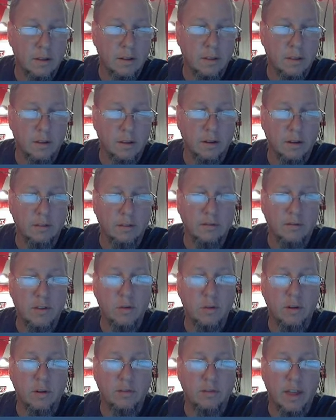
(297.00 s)
the
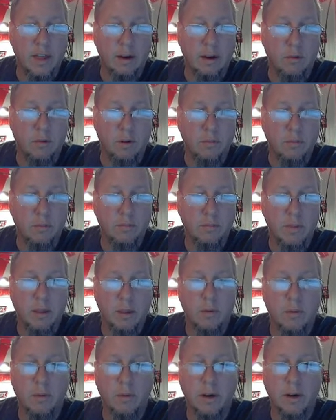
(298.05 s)
view of that room, by the
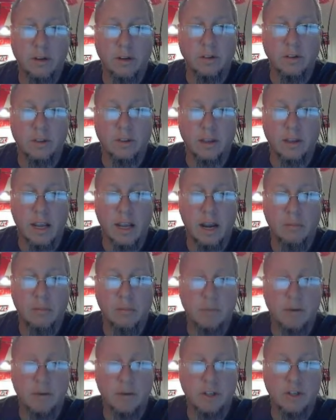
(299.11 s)
way, when I took the camera
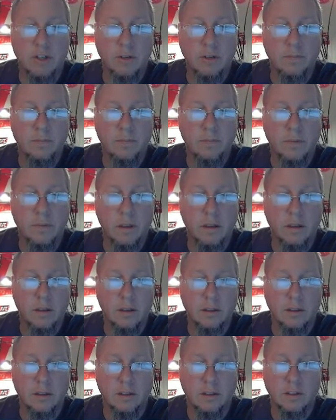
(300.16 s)
picture,
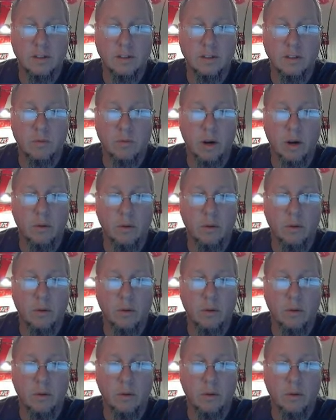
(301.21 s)
this is where it